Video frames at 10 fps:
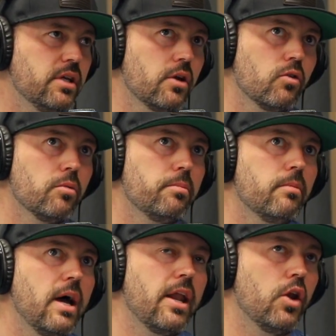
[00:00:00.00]
A group
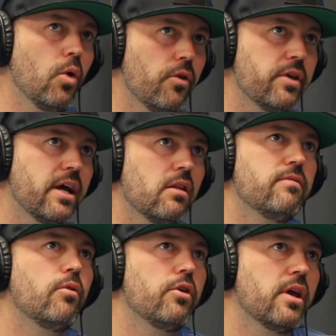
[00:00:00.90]
out of Northern
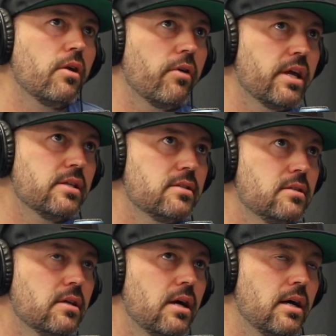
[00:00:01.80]
California had
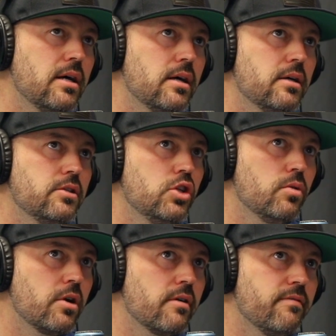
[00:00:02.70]
raised
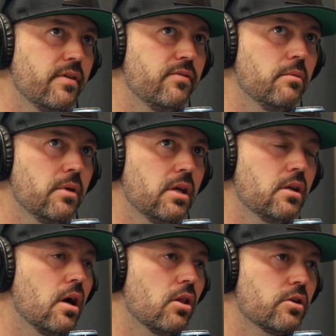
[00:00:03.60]
$250 million
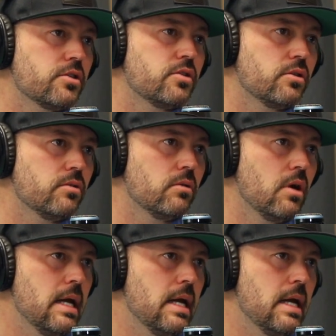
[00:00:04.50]
to